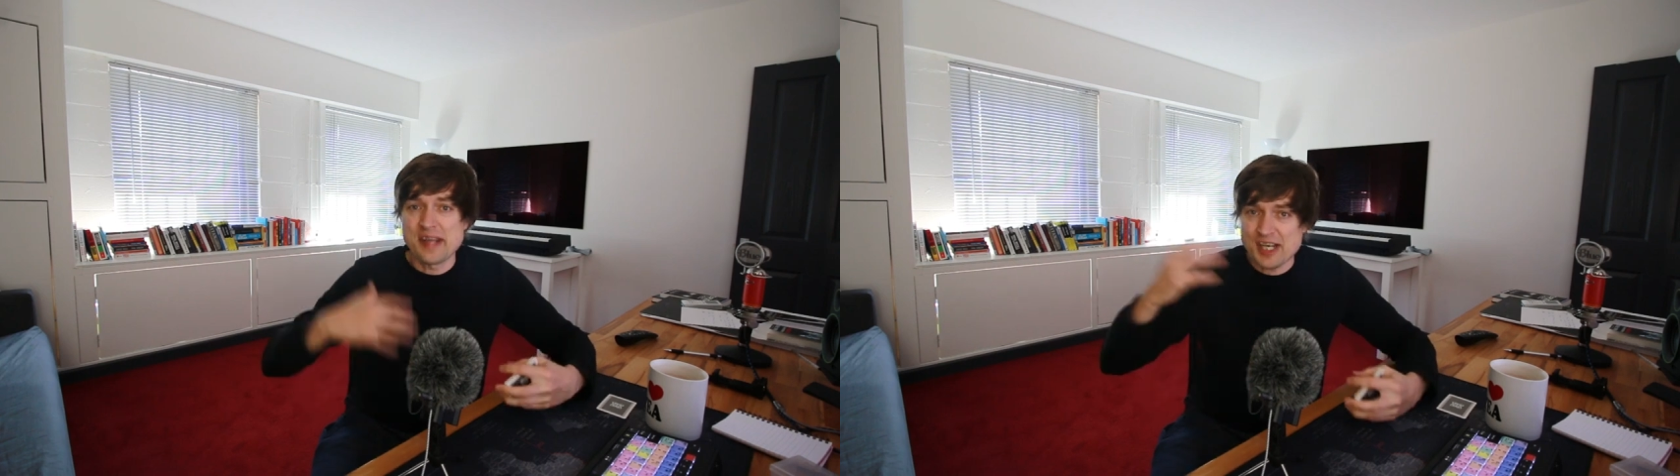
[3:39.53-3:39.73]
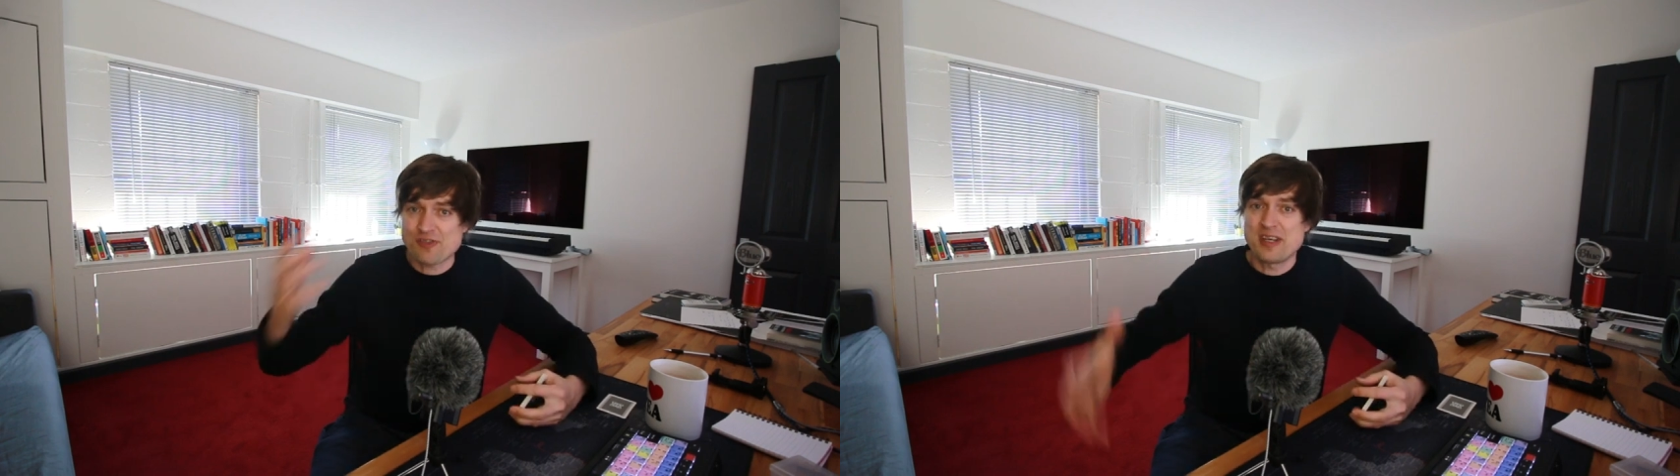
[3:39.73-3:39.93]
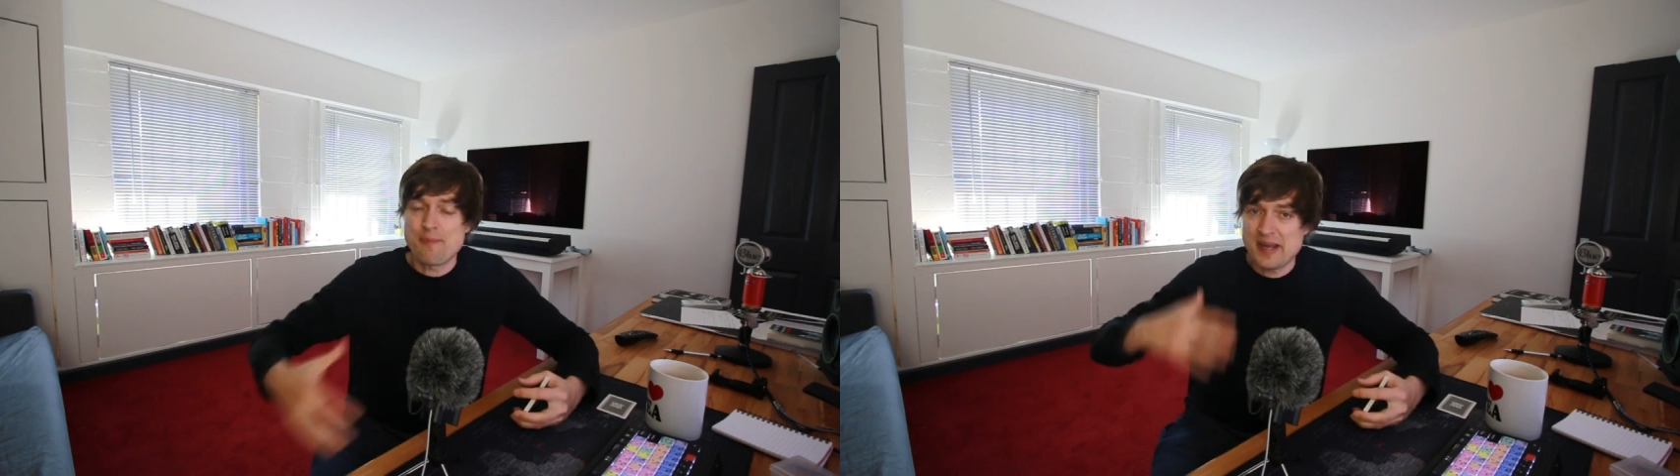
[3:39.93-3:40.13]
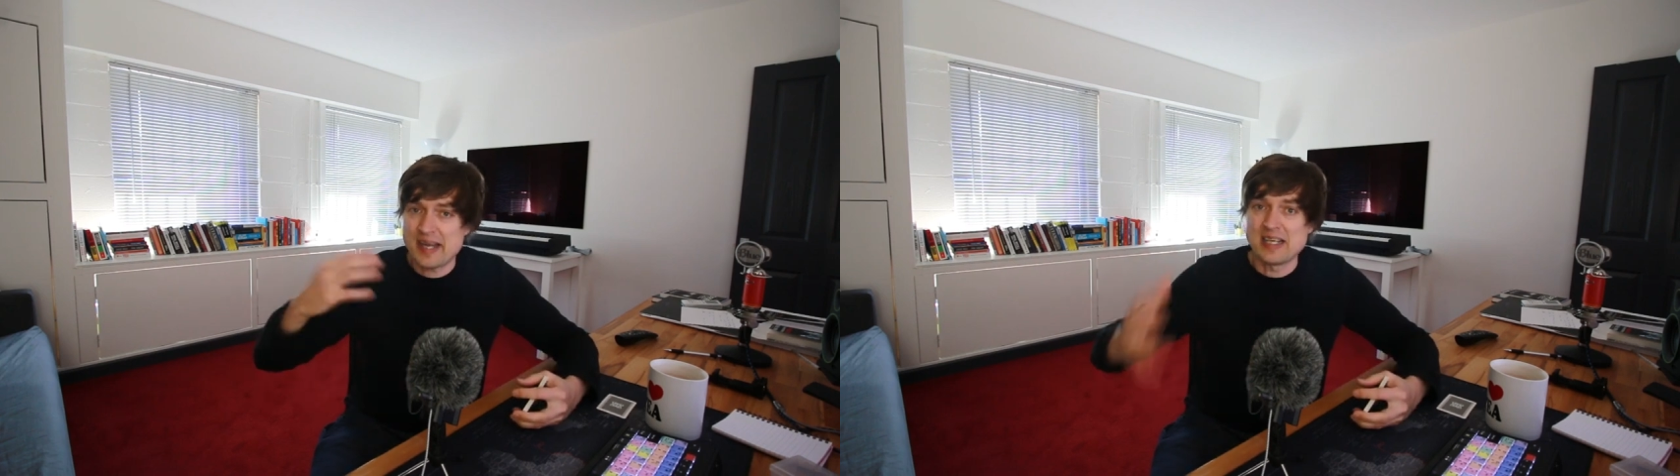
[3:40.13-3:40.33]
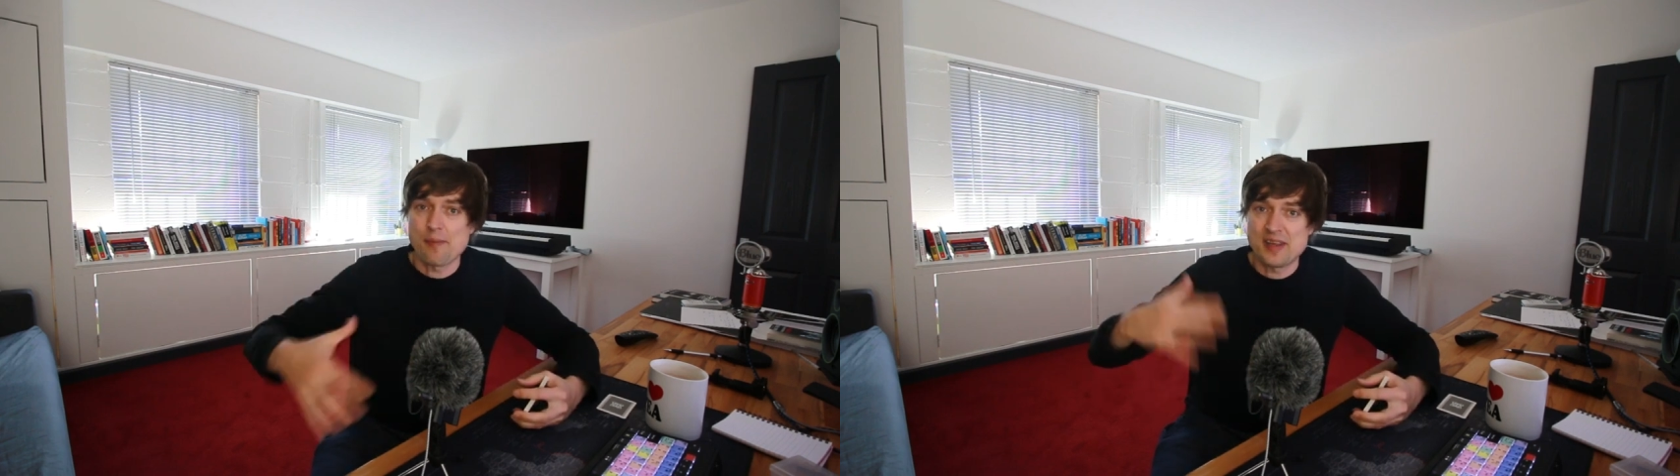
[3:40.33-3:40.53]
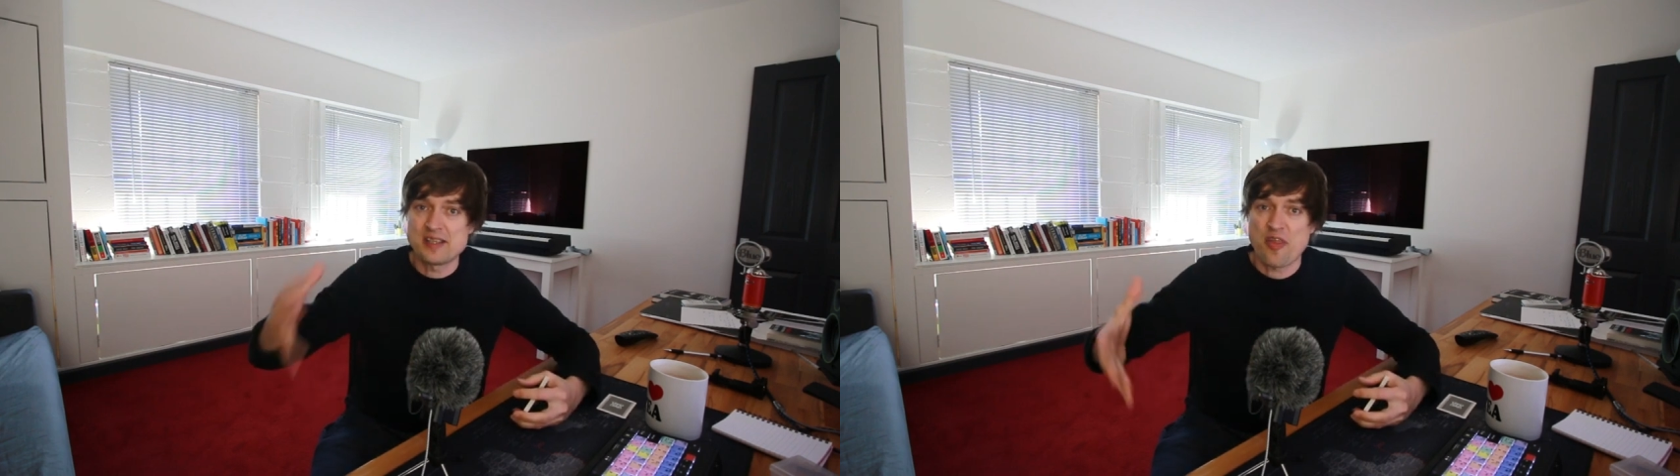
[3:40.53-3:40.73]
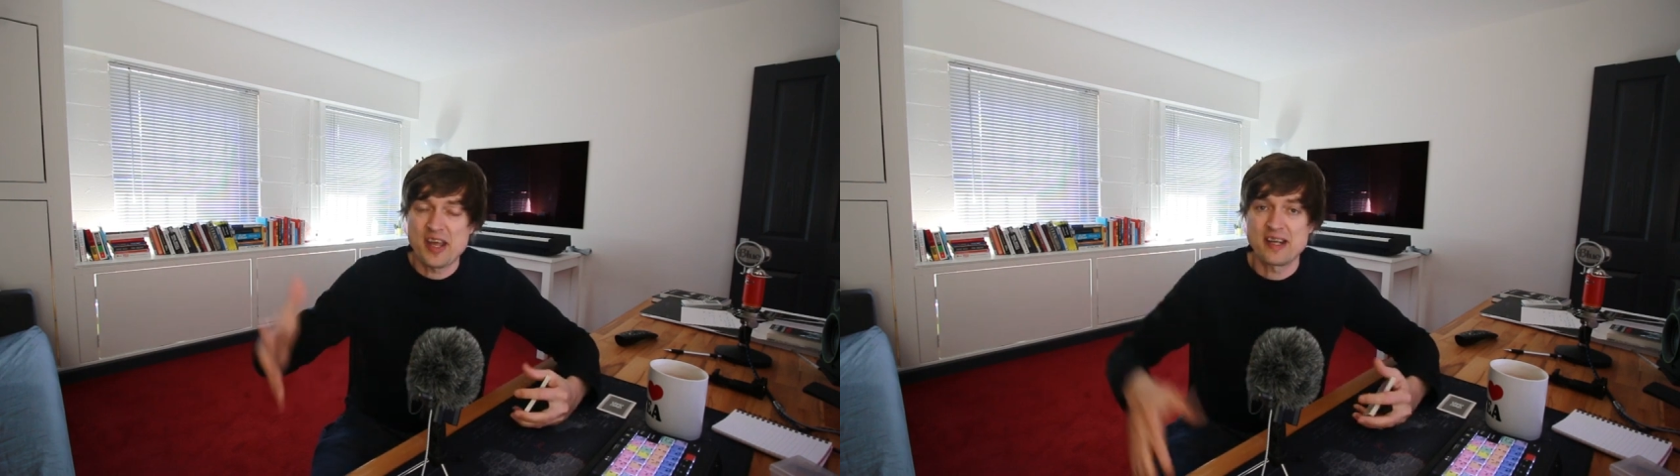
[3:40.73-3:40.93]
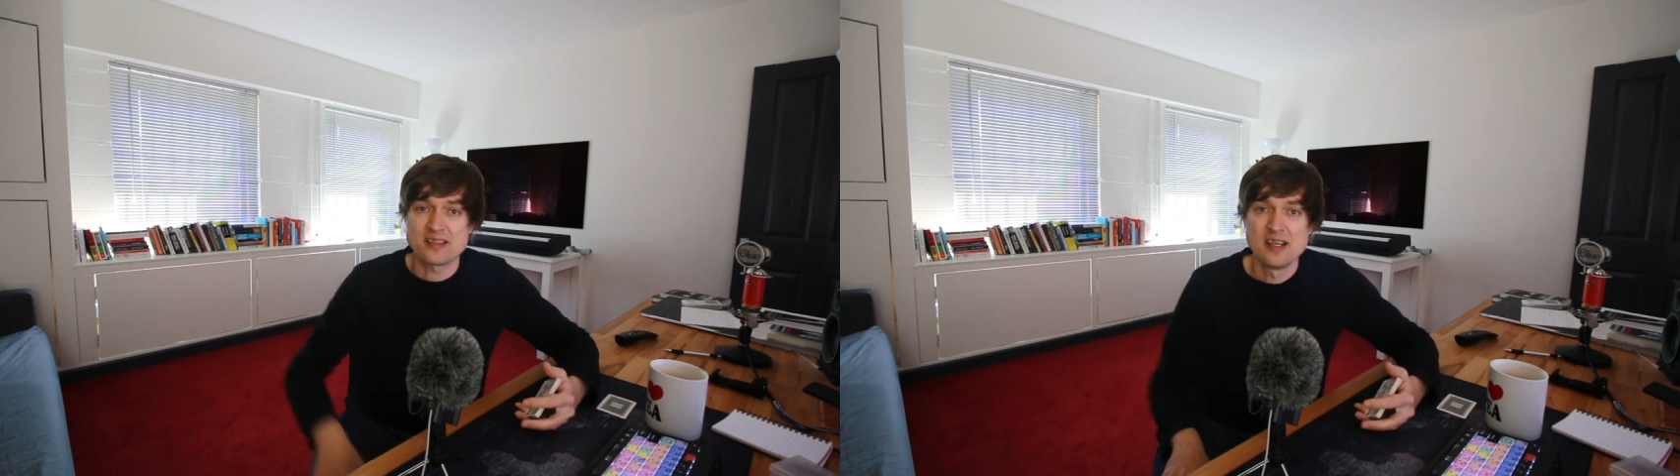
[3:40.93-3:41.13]
naturally picking up these
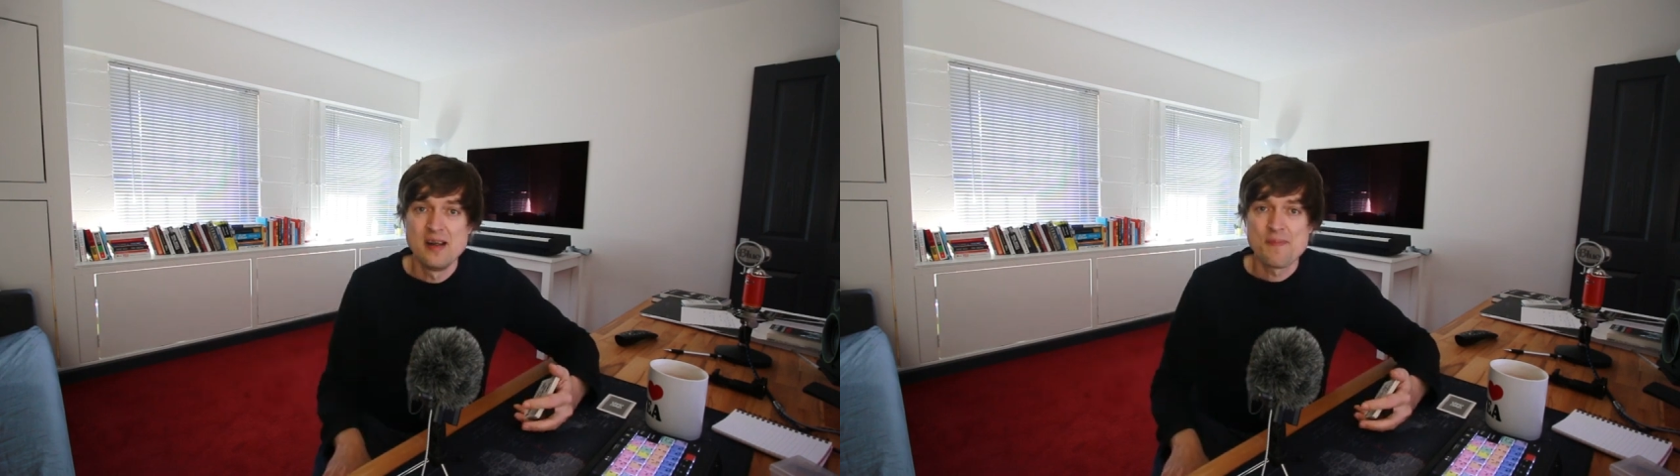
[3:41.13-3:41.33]
things.